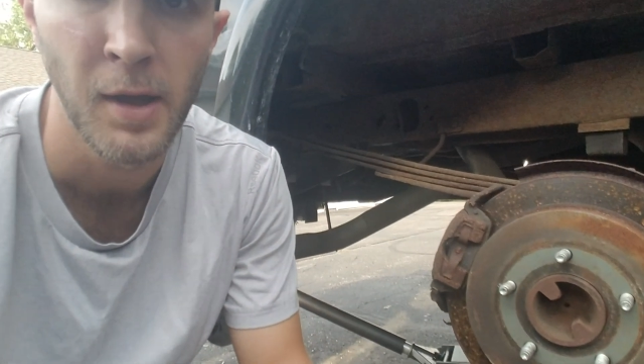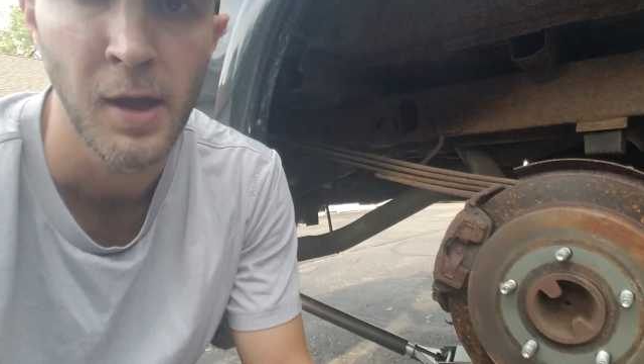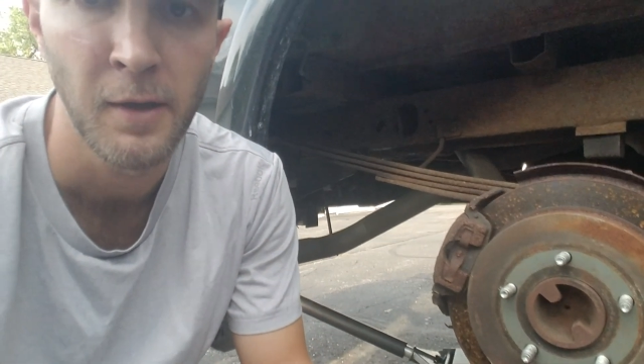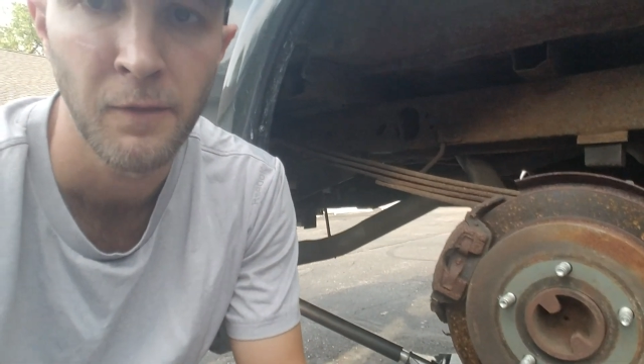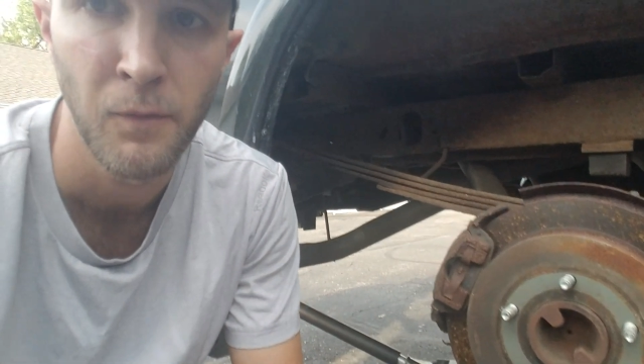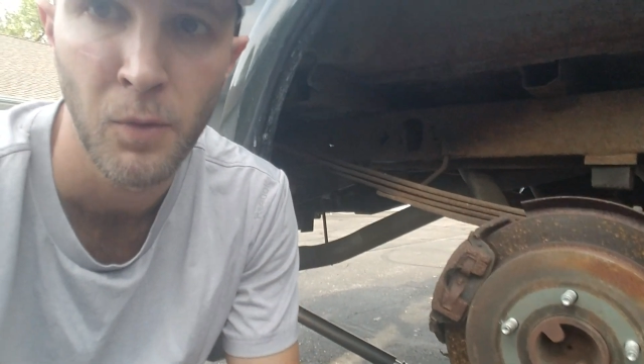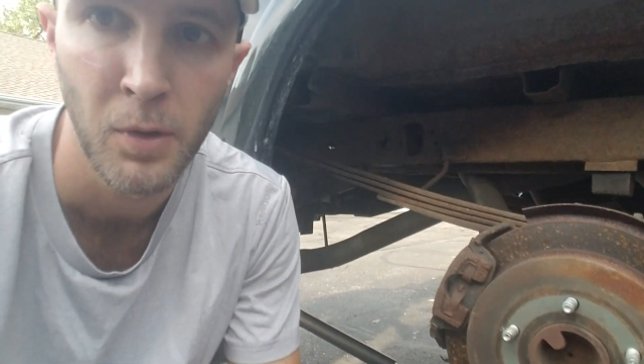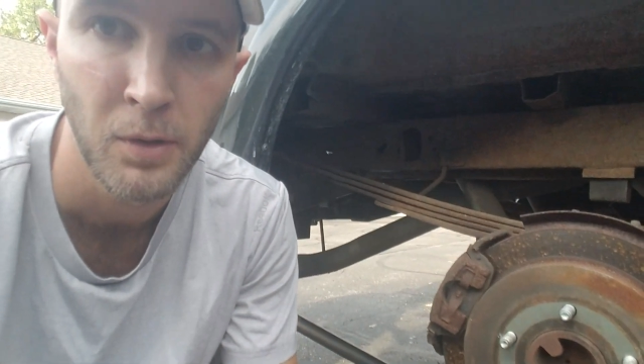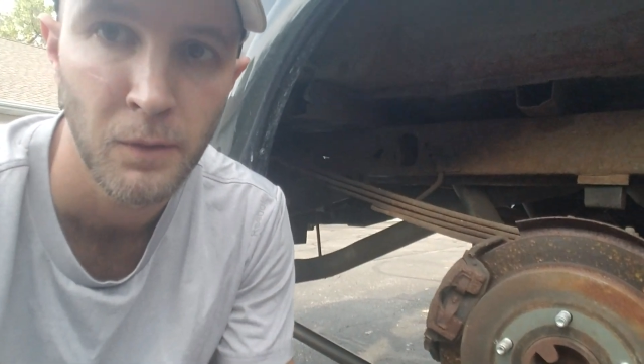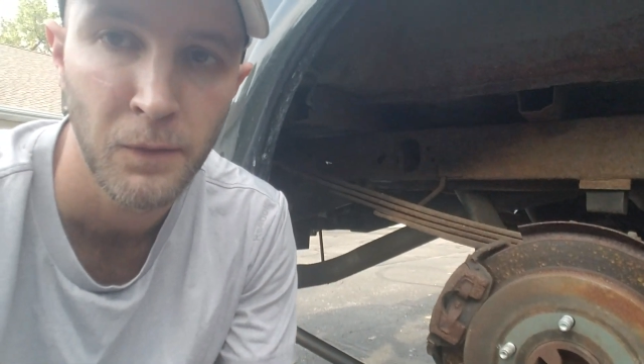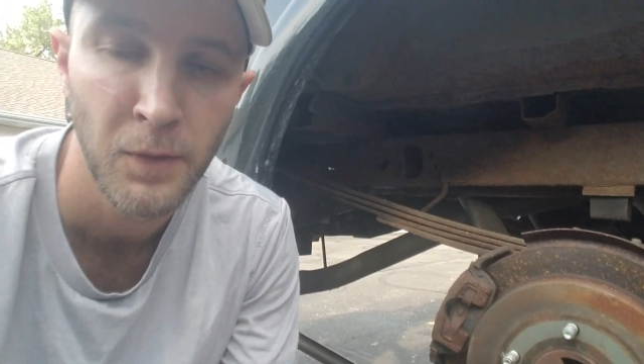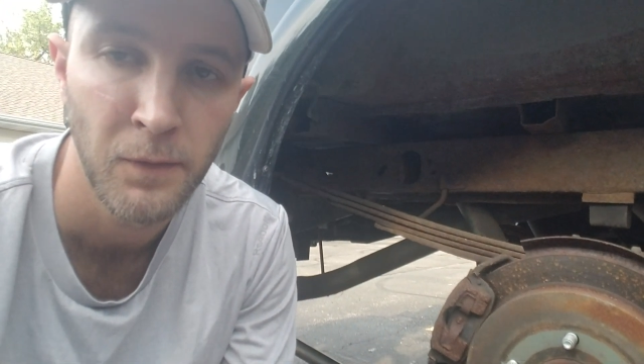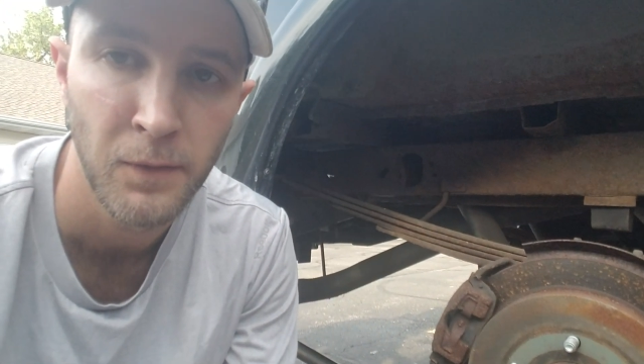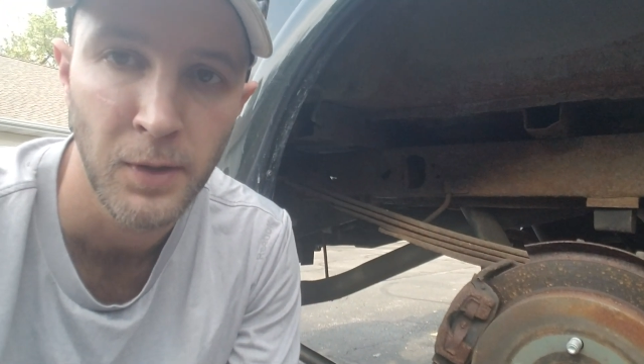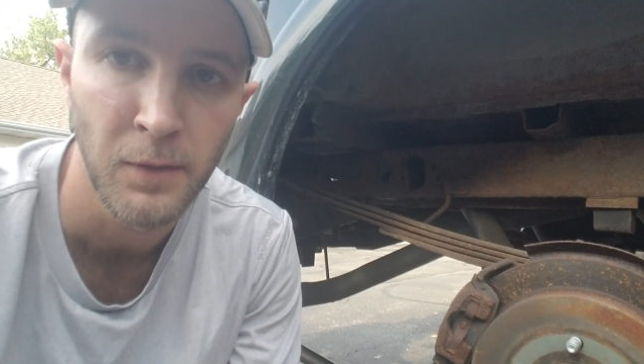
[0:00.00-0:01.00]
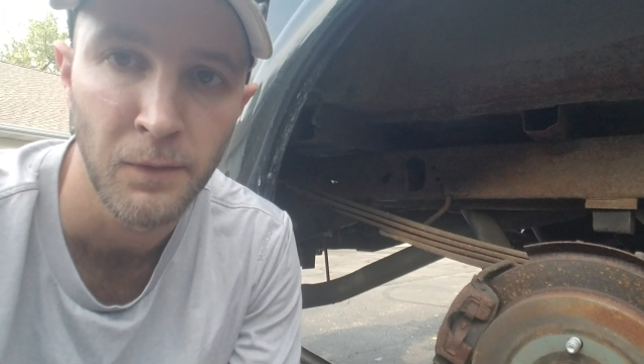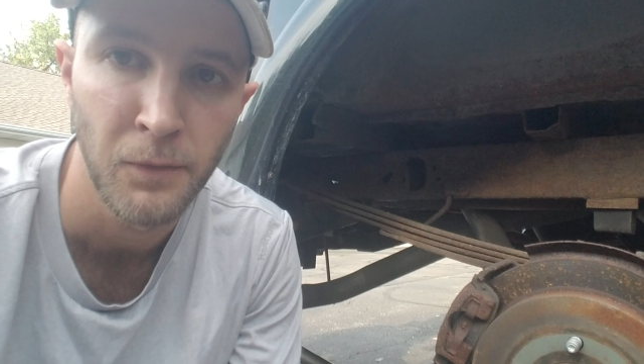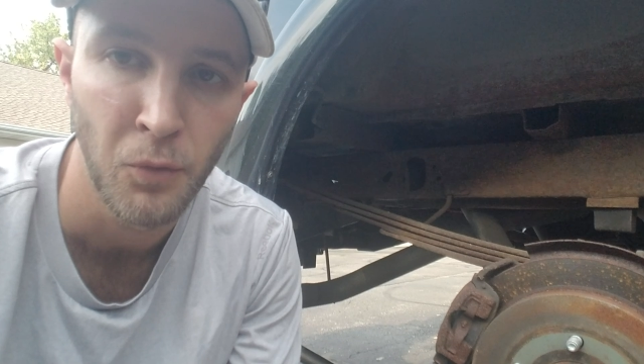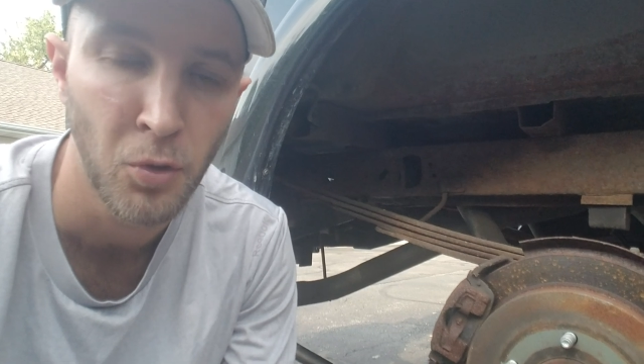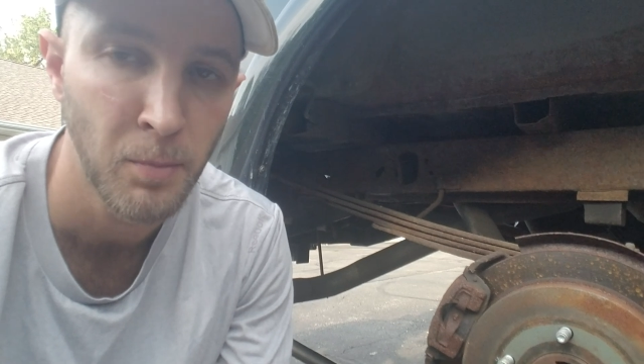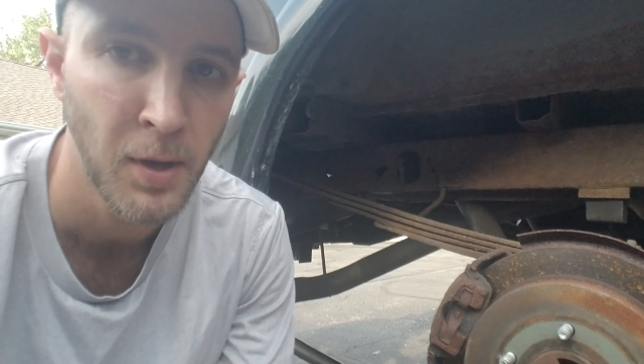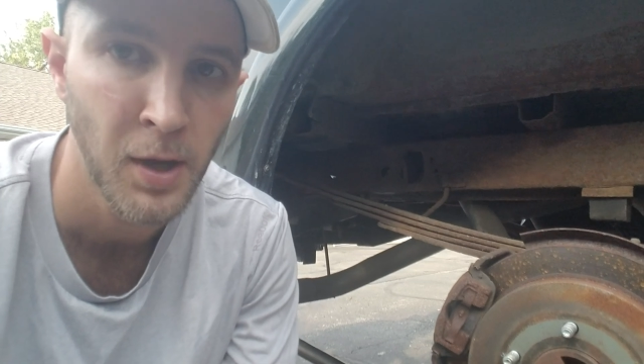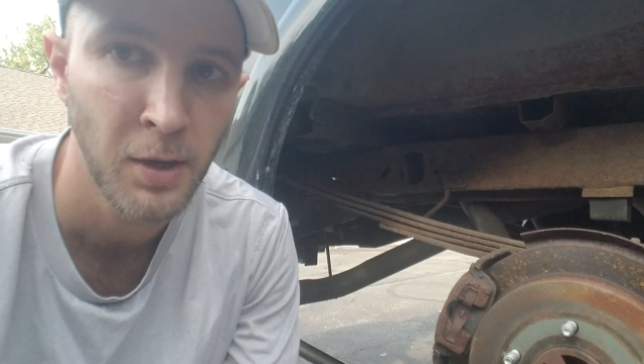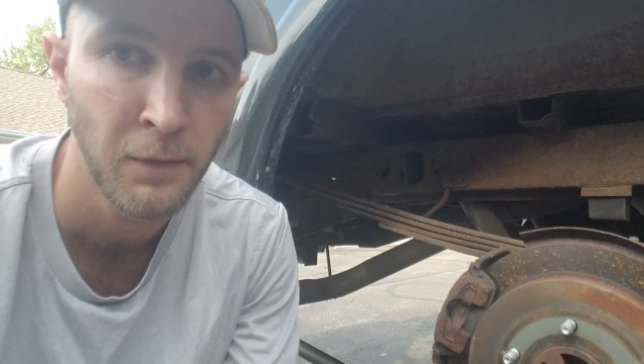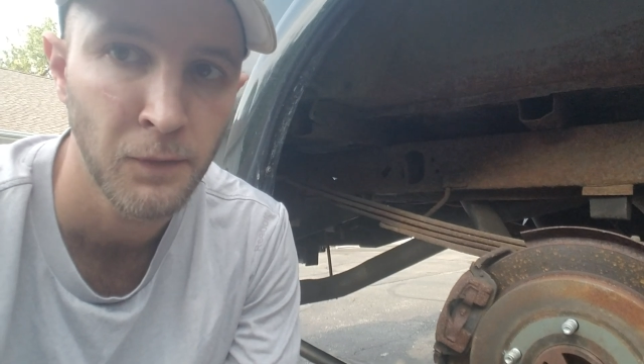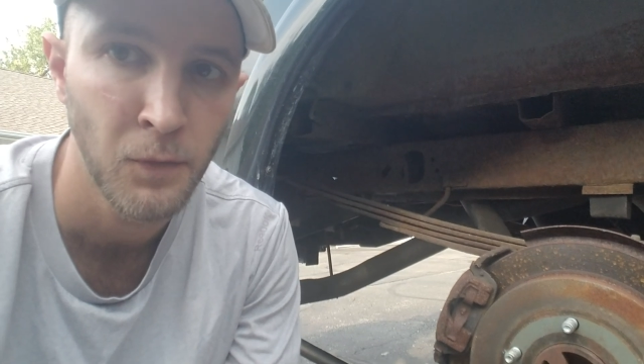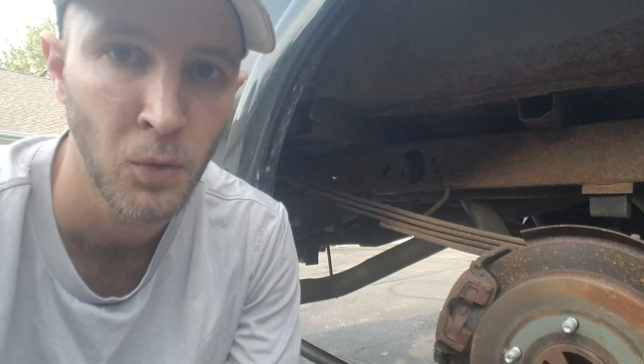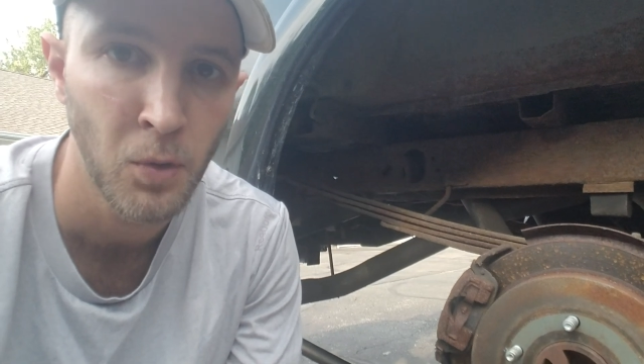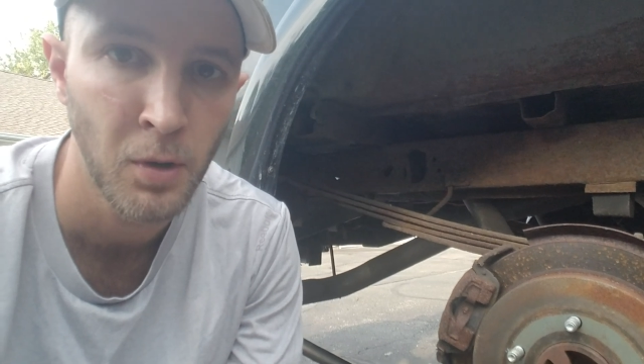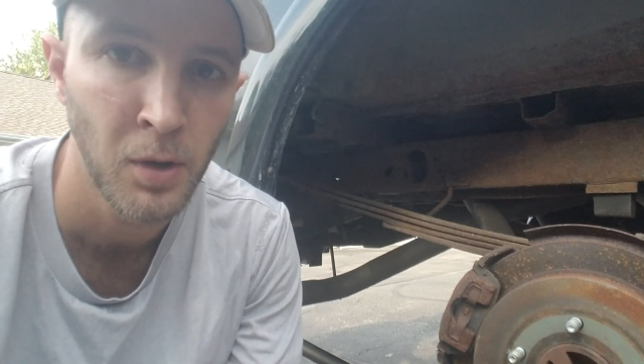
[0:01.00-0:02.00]
F150
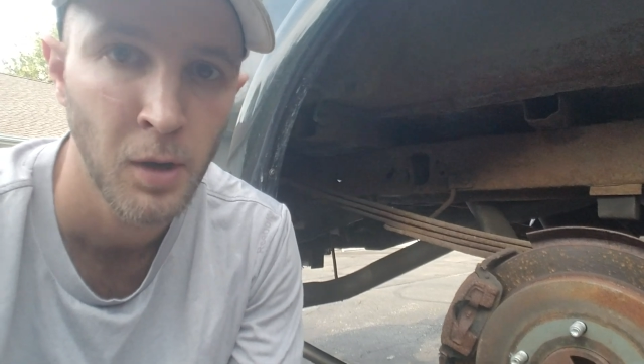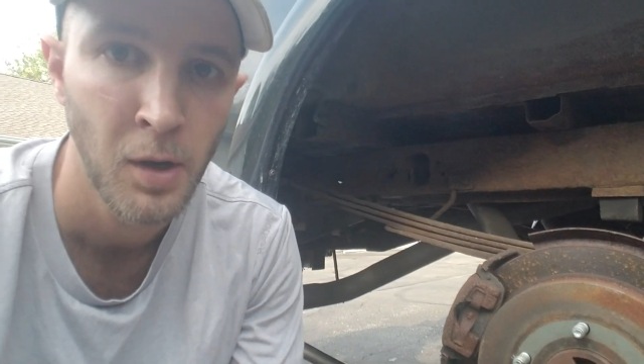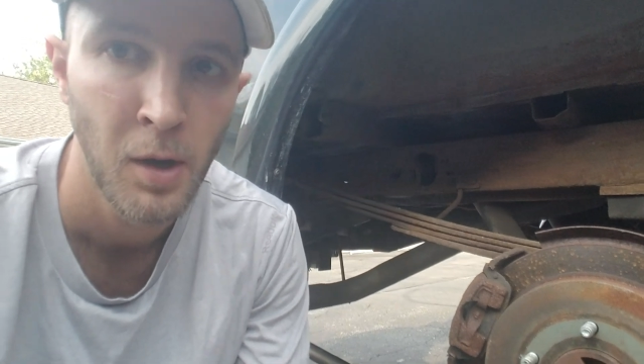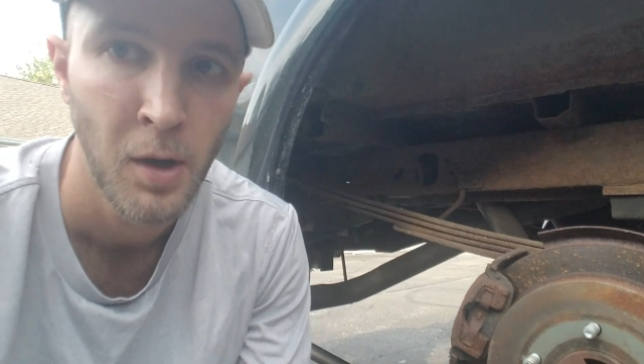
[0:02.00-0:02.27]
4x4.